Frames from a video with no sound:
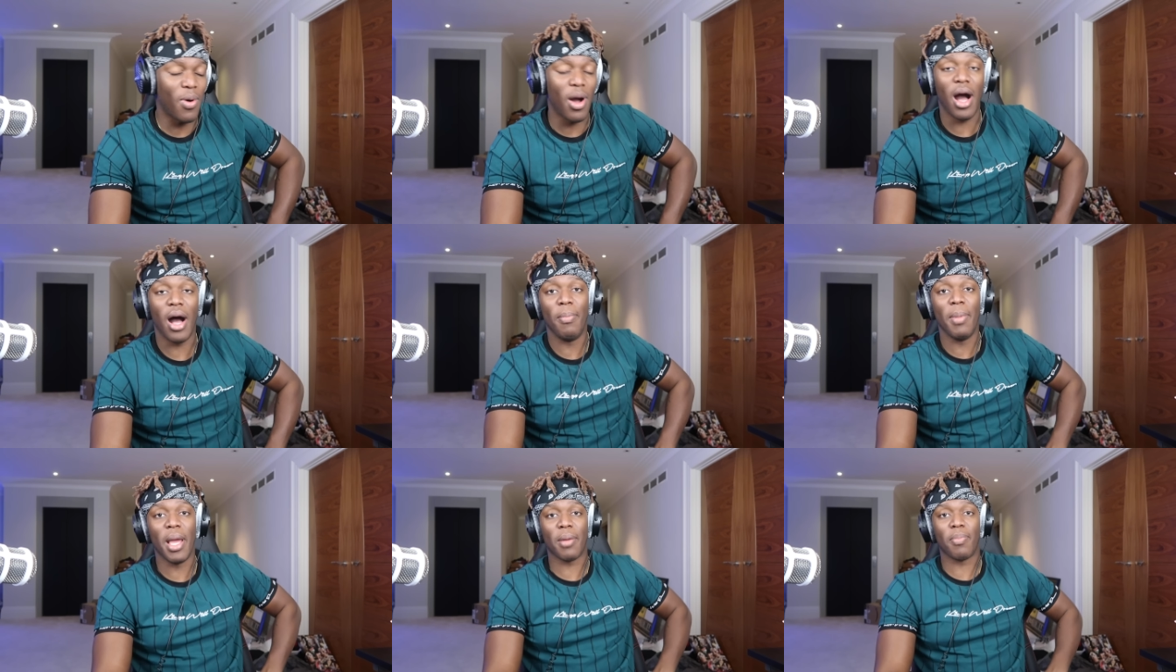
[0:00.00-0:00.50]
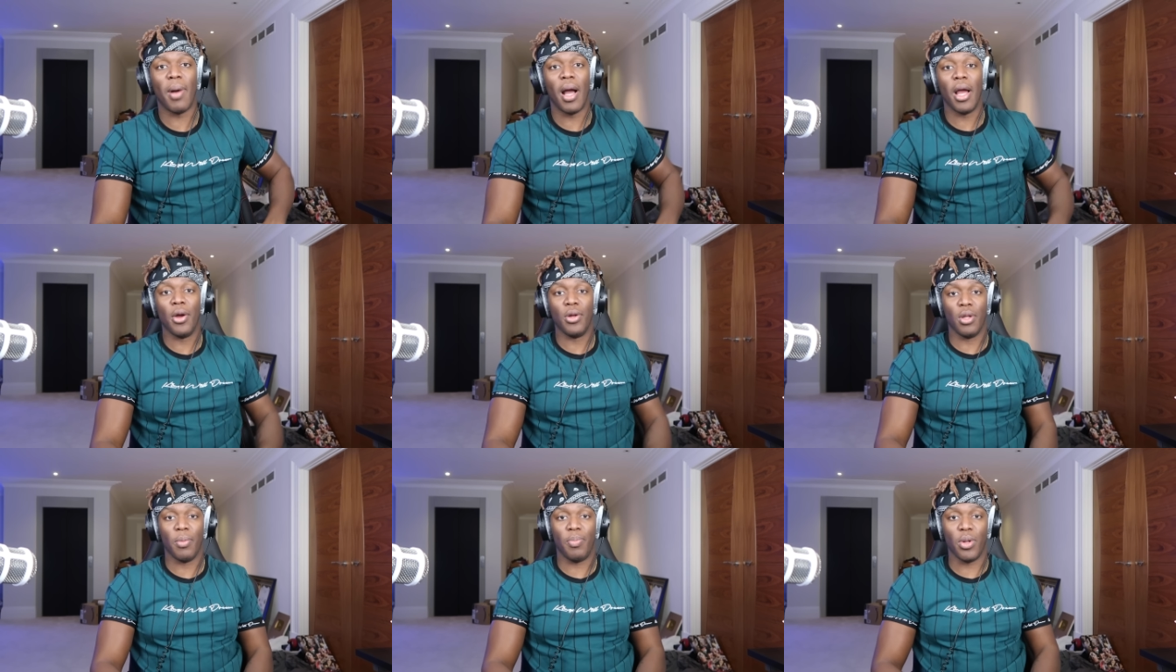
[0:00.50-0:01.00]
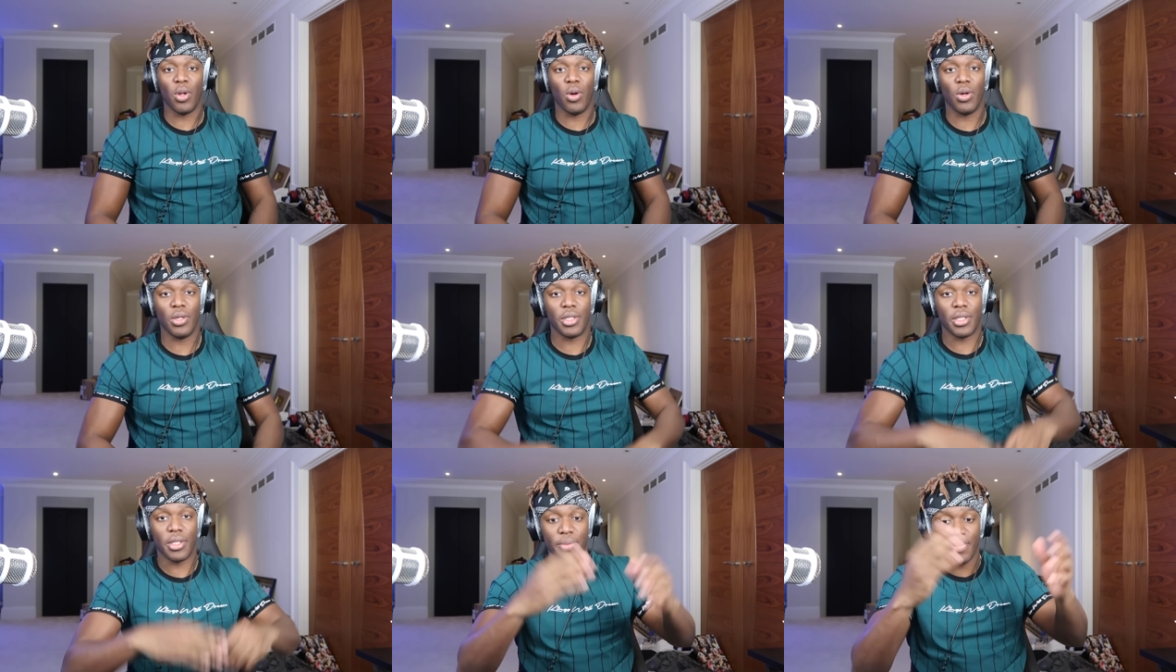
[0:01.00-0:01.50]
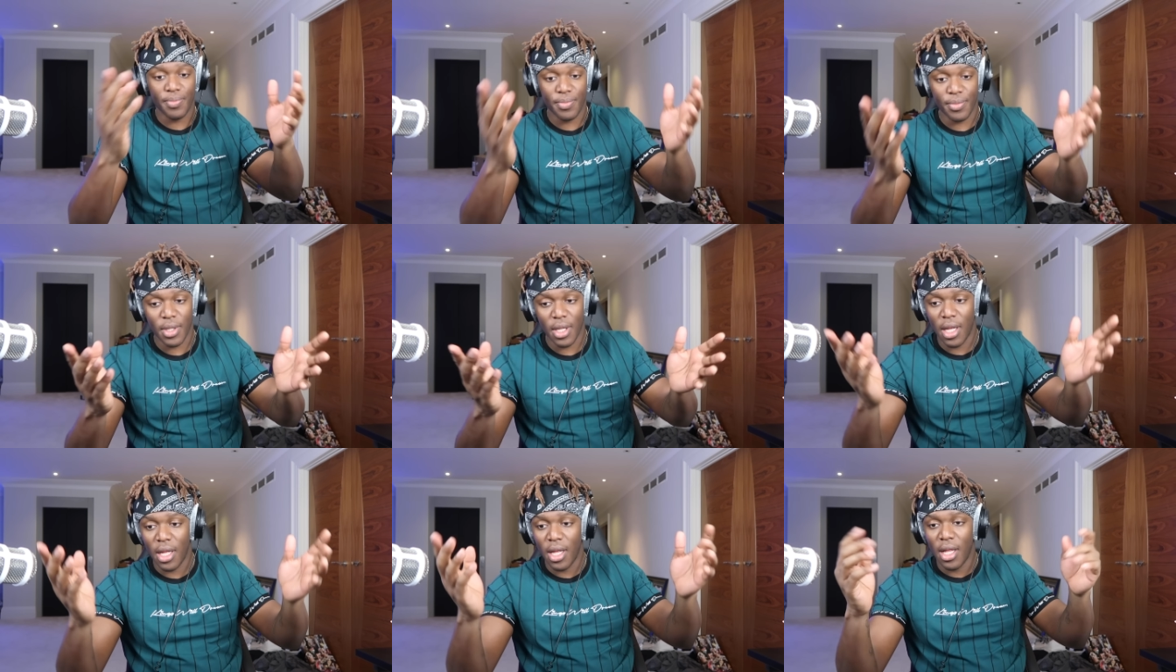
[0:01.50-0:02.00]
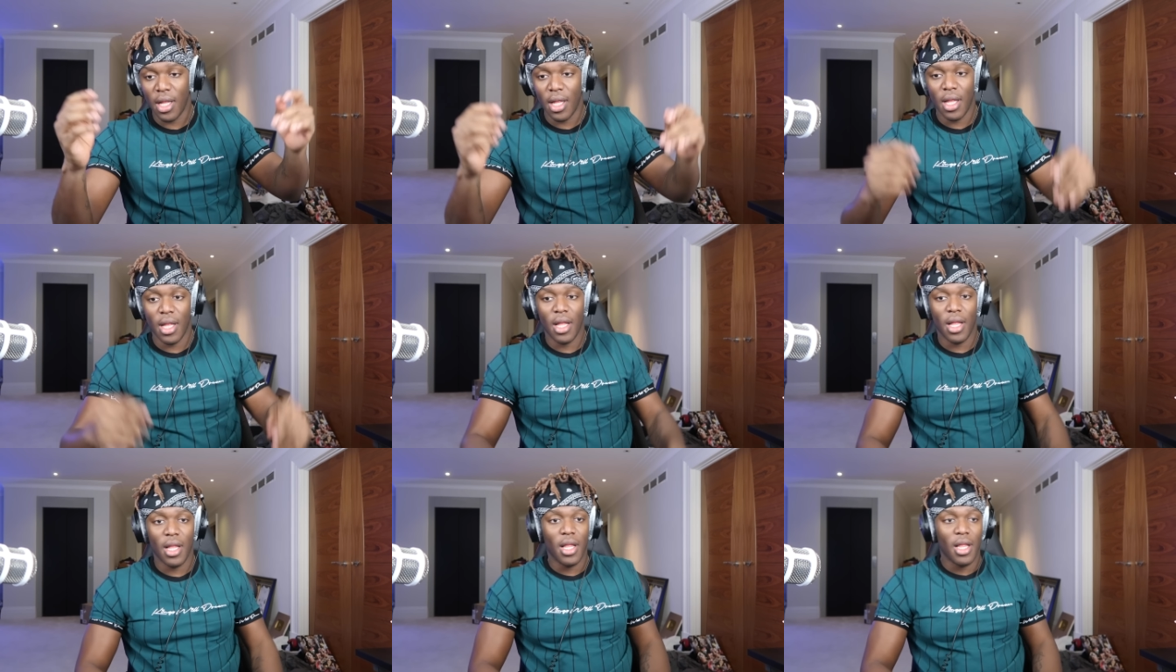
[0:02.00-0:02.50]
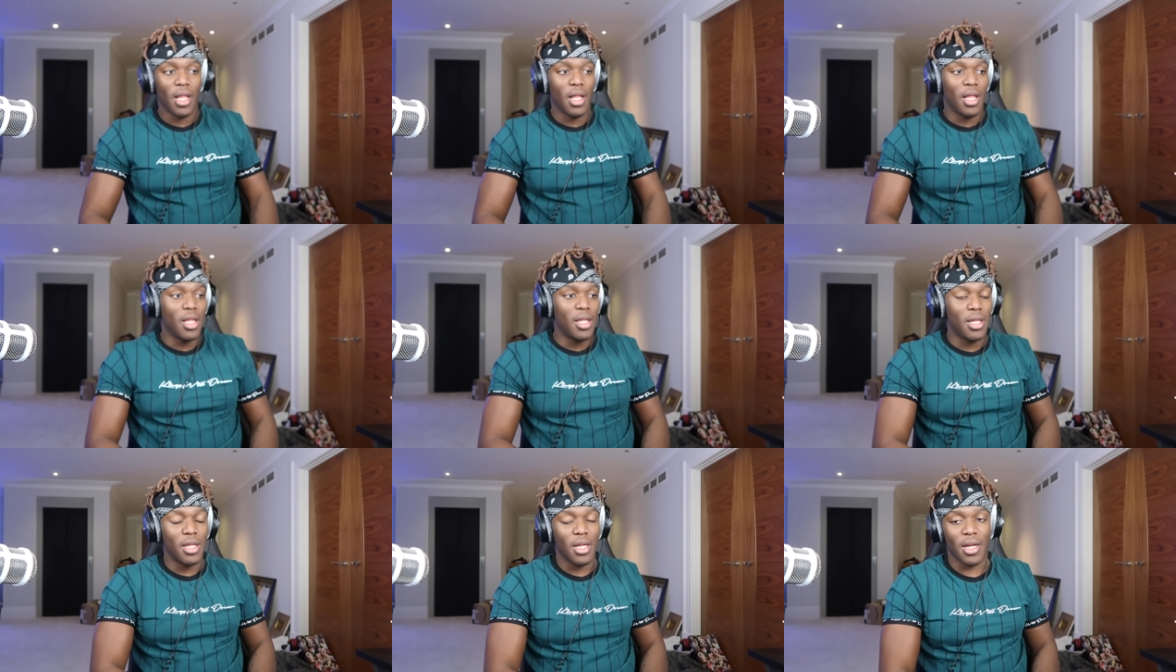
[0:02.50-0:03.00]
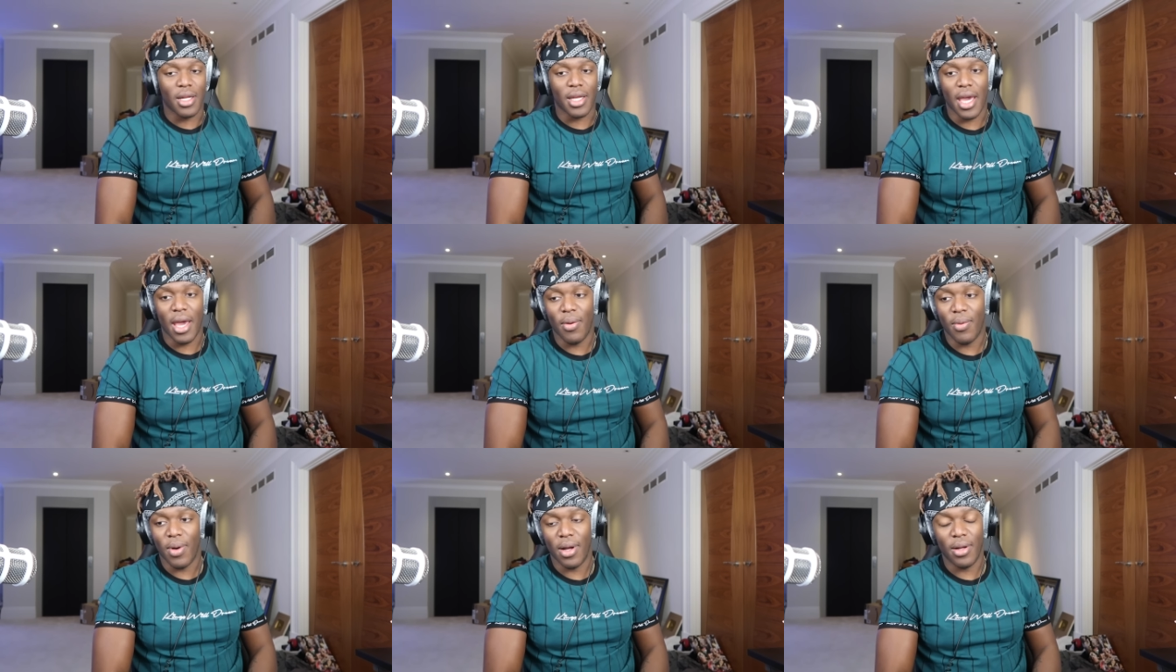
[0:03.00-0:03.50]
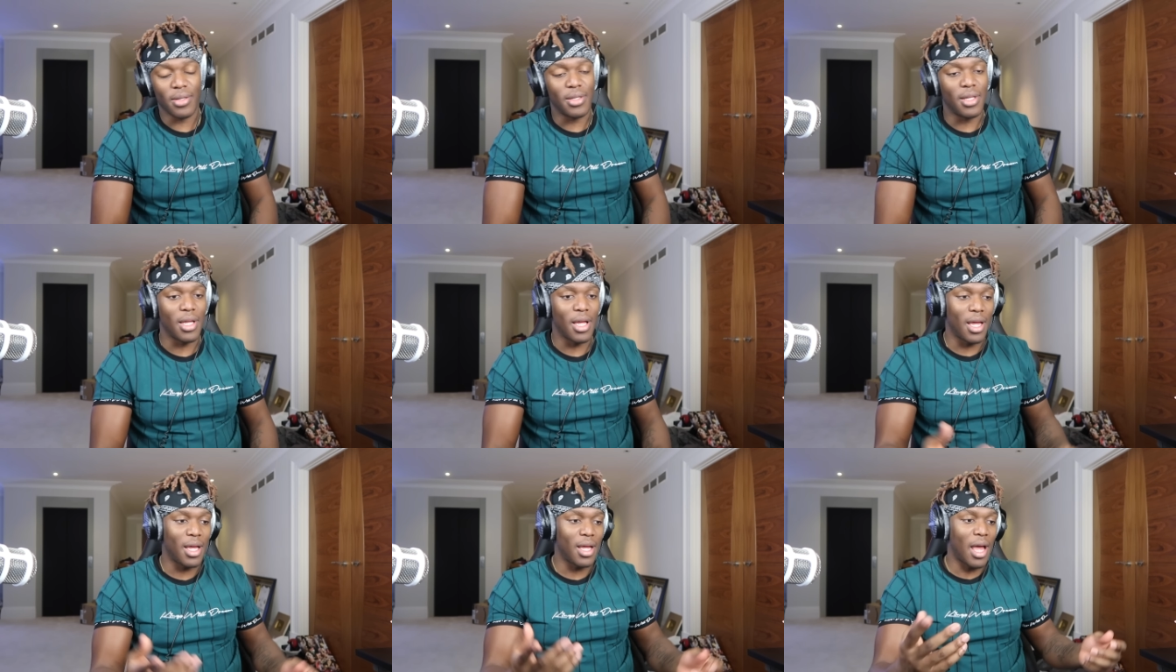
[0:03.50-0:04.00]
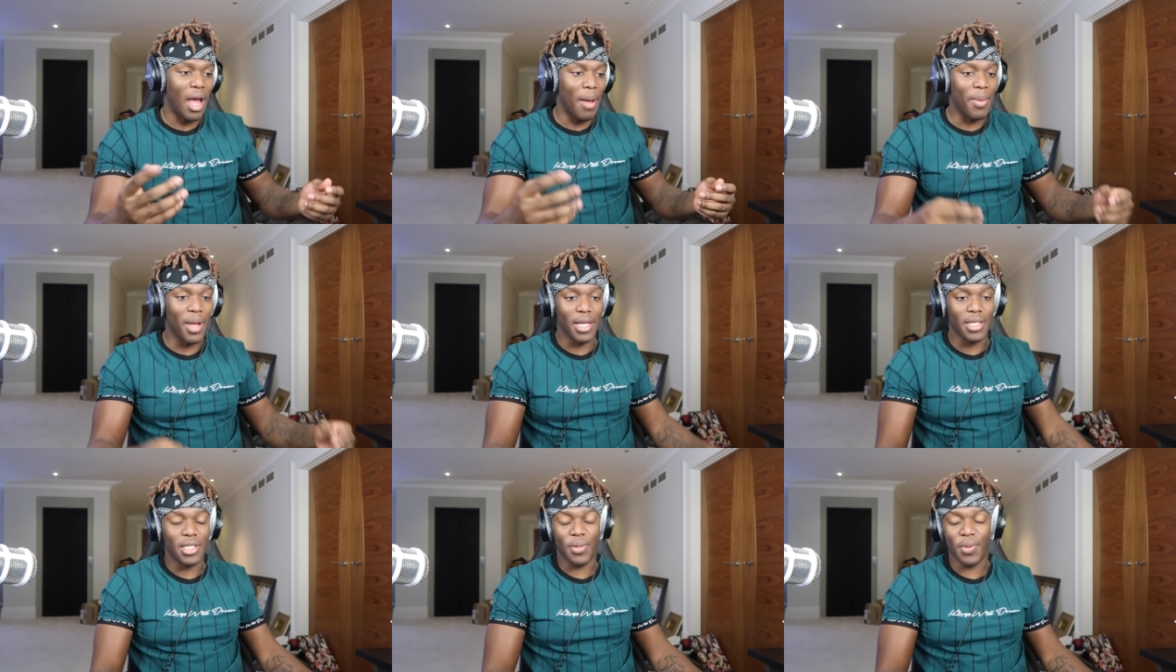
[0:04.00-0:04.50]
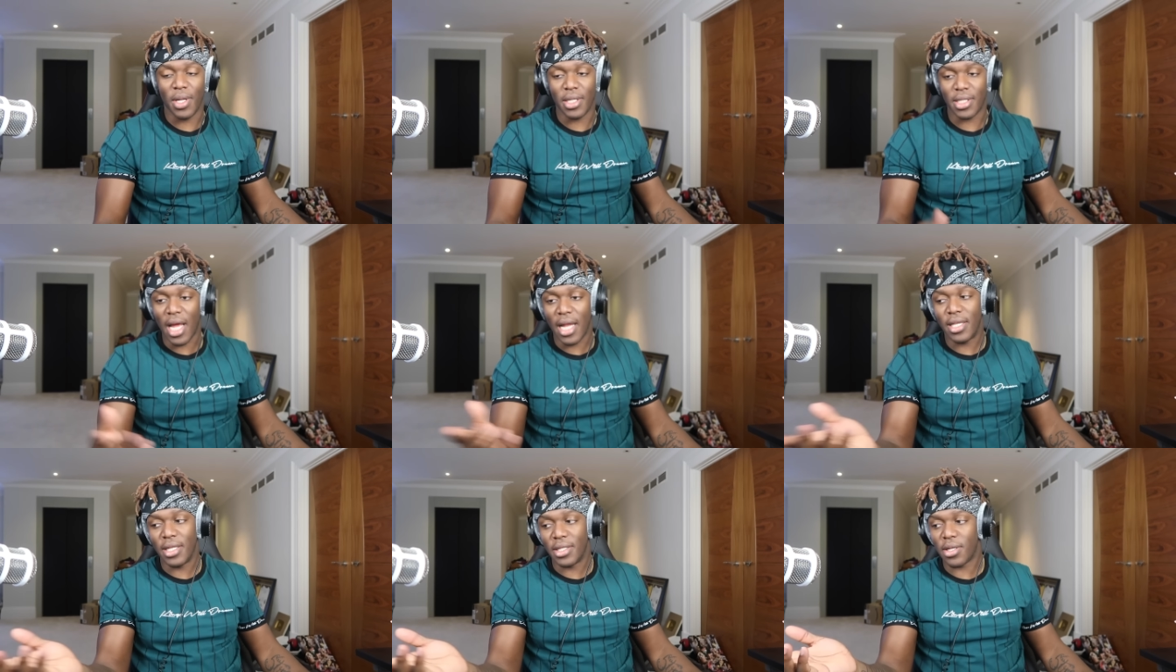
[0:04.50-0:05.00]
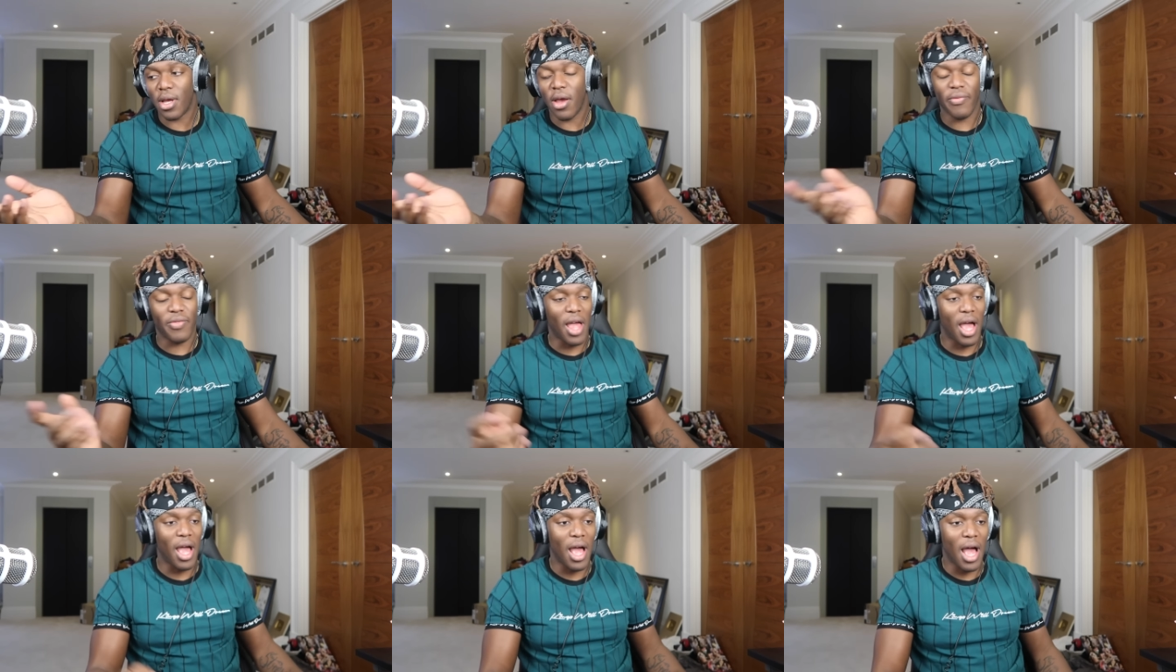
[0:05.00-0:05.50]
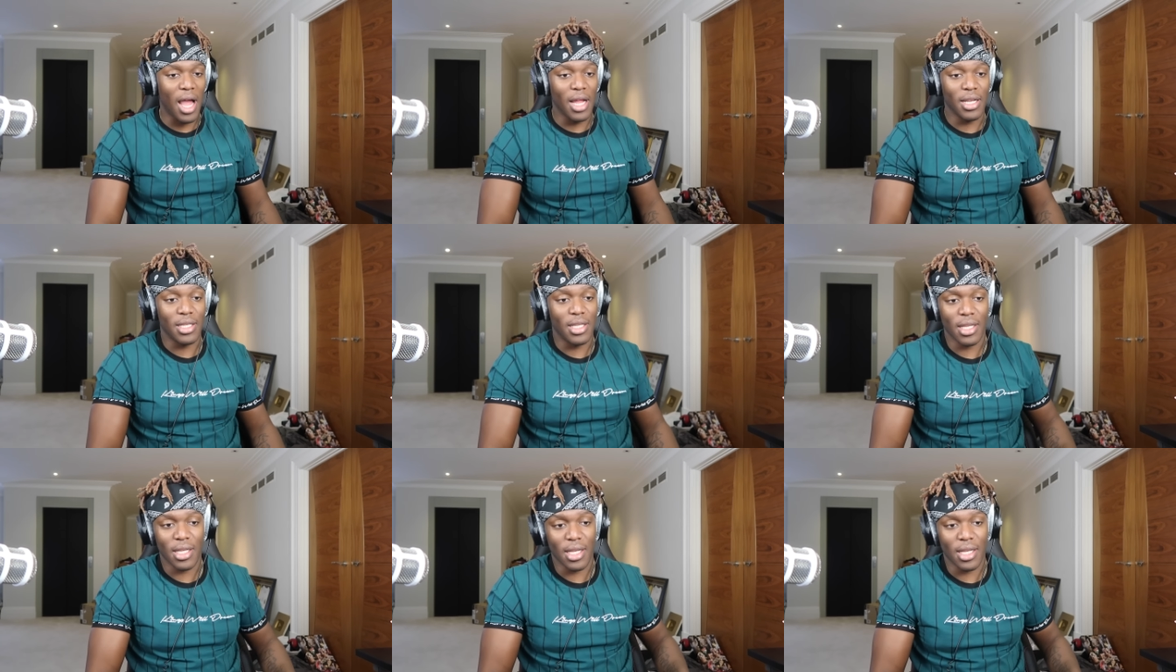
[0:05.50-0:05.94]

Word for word: well, I'll make my own applause. You suck. Okay, well, I mean, to be honest, I deserve that. I